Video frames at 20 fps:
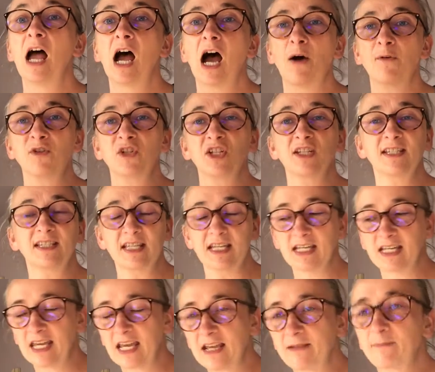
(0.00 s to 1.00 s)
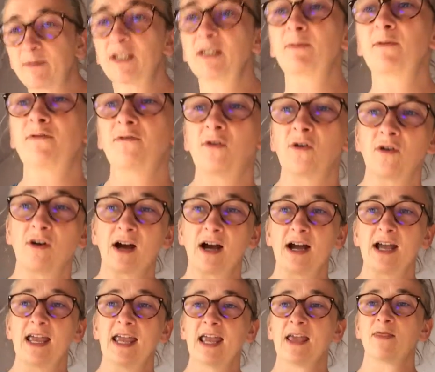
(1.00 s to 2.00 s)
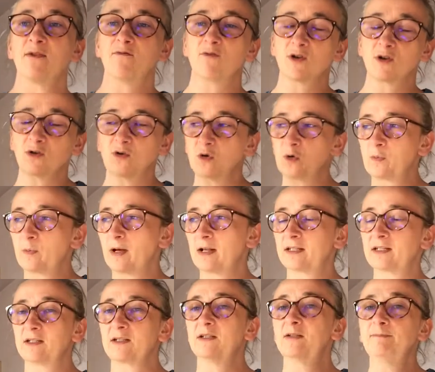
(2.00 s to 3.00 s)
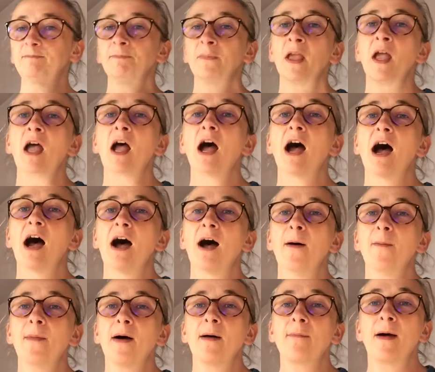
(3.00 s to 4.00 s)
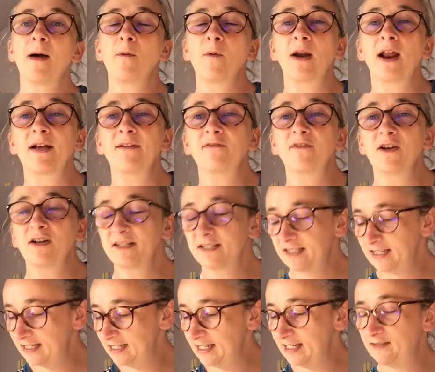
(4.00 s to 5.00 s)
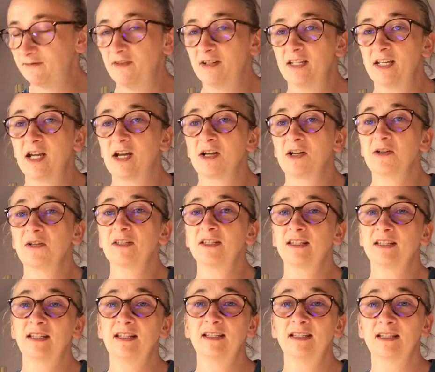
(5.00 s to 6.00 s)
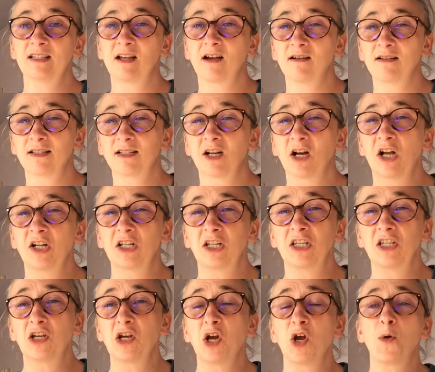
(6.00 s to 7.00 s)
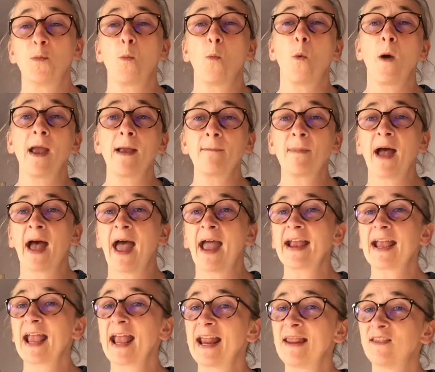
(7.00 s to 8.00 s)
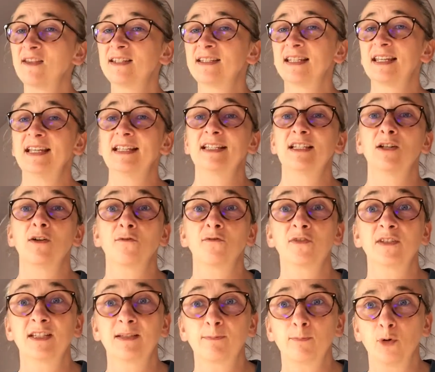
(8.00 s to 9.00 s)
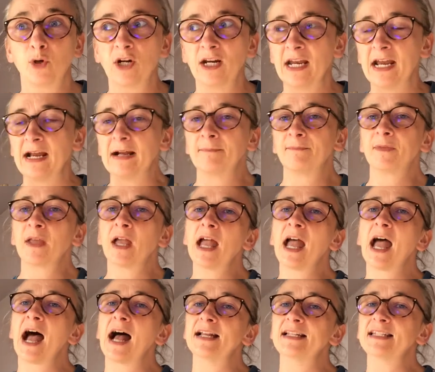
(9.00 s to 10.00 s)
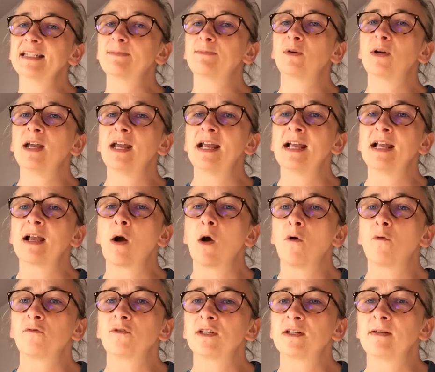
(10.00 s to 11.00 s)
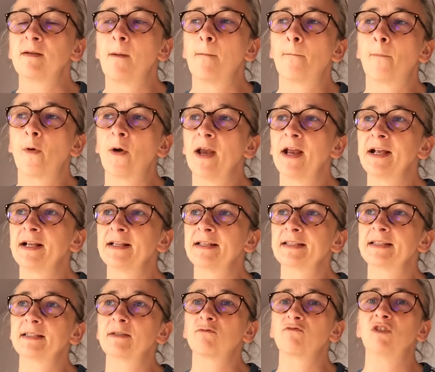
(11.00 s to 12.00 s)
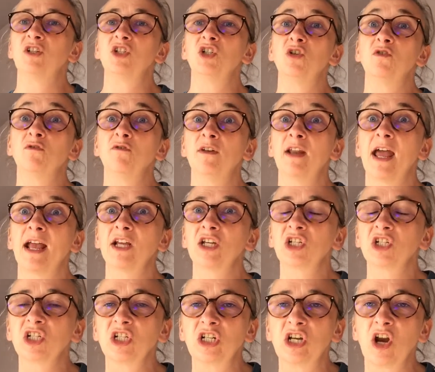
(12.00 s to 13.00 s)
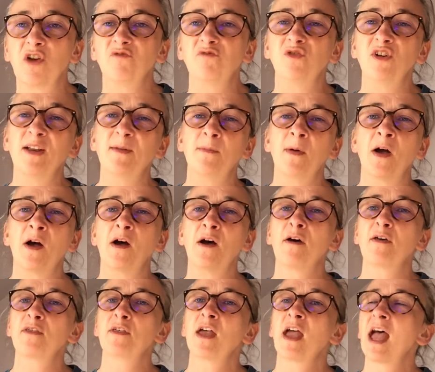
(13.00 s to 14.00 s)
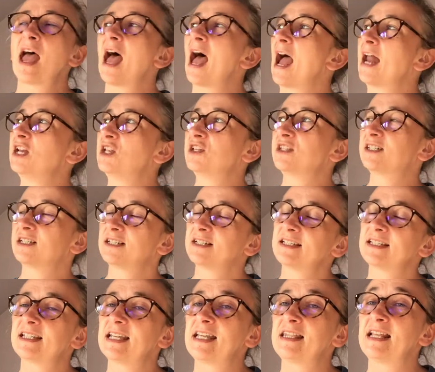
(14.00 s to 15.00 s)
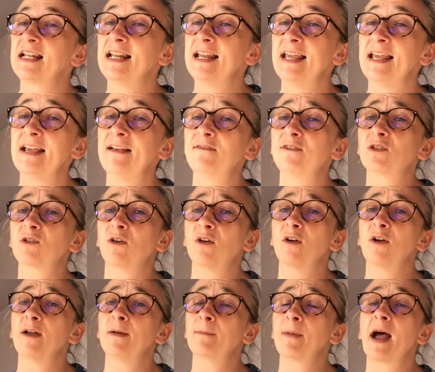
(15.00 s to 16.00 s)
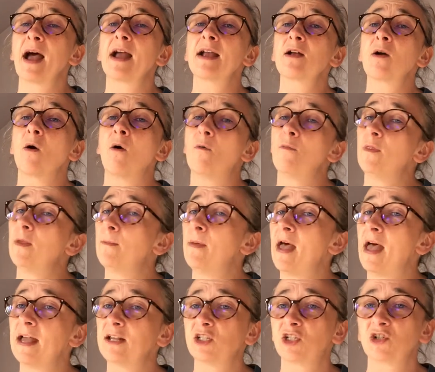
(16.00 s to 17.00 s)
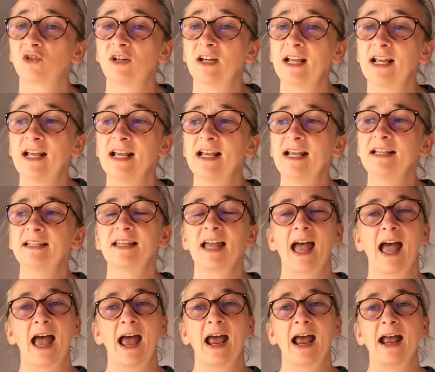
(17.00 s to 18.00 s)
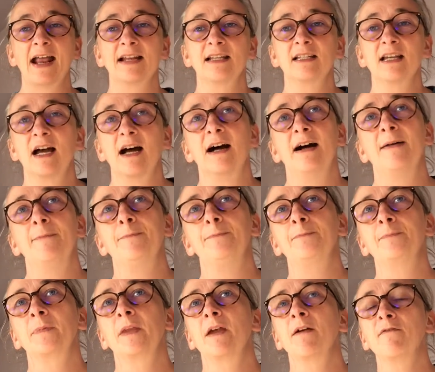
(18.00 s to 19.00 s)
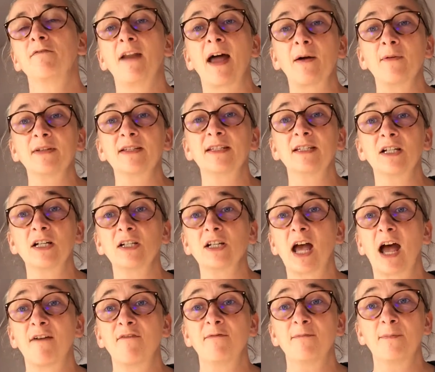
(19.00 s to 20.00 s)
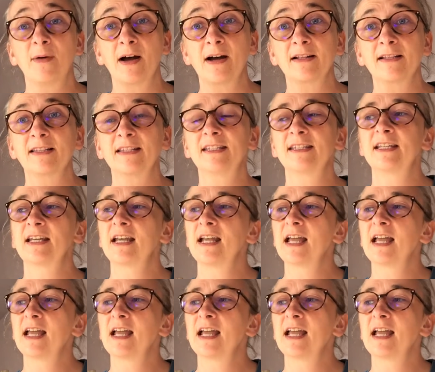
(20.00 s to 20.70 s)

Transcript: I was just thinking, just before I hit the record button, about when I first did these videos. I started them way back in the season of spring. And spring often brings rejuvenation and rebirth, and you start seeing the leaves growing back on the bare trees, and flowers start to have buds,